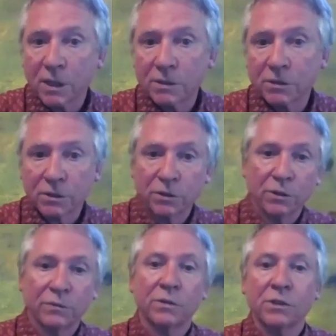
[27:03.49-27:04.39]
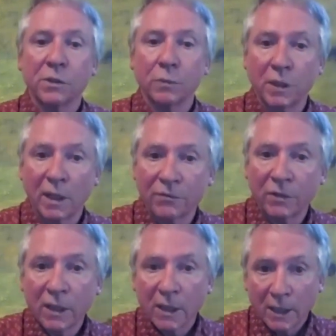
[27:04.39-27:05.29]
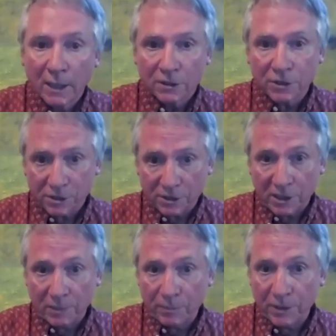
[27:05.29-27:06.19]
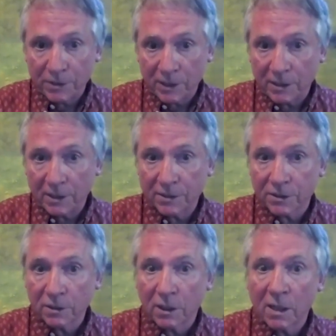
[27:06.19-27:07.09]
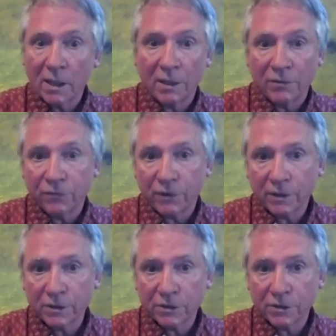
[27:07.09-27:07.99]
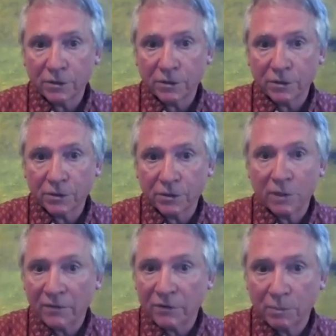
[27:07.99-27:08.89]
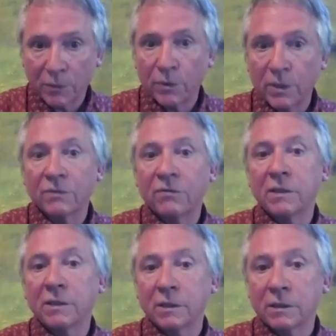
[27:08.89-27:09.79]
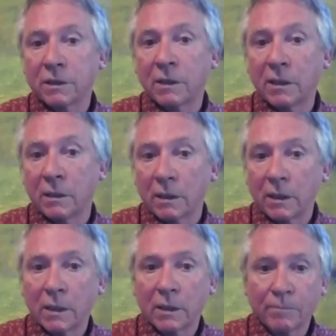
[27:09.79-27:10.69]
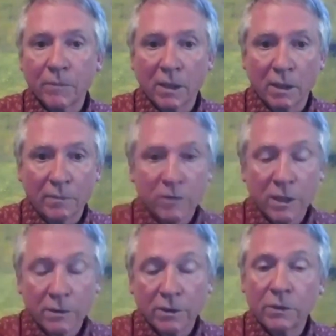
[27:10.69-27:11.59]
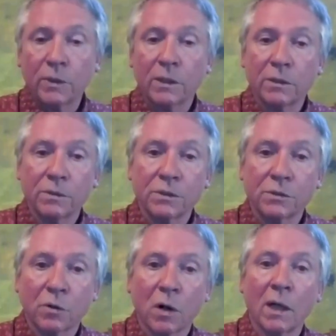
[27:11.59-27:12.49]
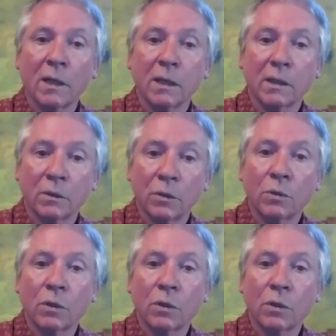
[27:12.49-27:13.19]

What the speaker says: that such a university would have, just to keep these ideas alive so that they don't have to be reinvented entirely. Mm-hmm. The other thing we can do is try in our own